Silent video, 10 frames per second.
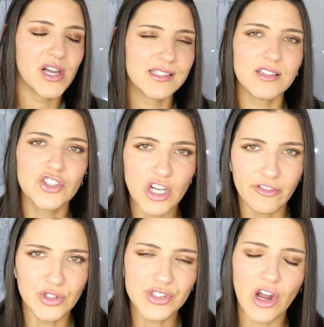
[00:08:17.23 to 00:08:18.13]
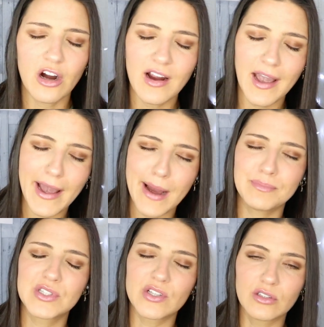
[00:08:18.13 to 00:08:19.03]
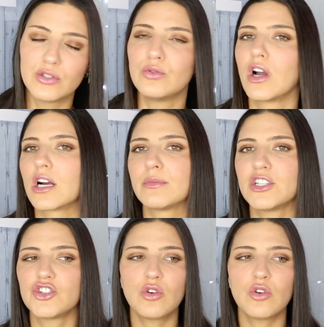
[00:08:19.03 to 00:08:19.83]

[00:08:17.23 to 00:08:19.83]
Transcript: Plastic shovels are absolute garbage.